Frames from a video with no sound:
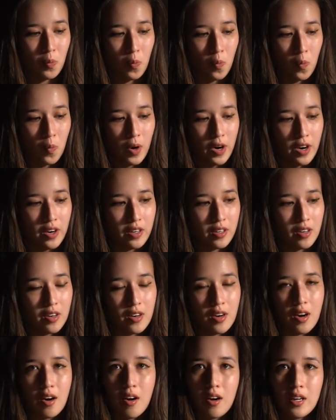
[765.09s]
work
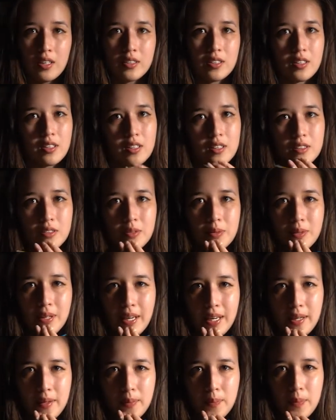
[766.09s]
or art or
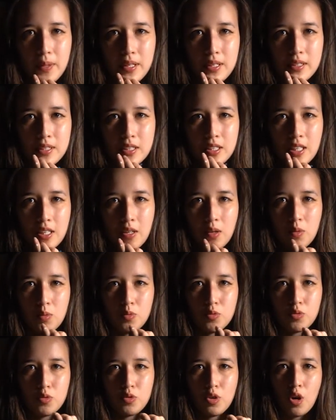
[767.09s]
create because they don't
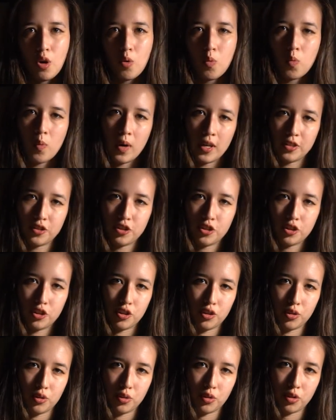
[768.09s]
know what
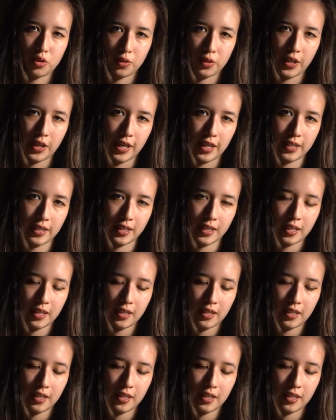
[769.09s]
to create.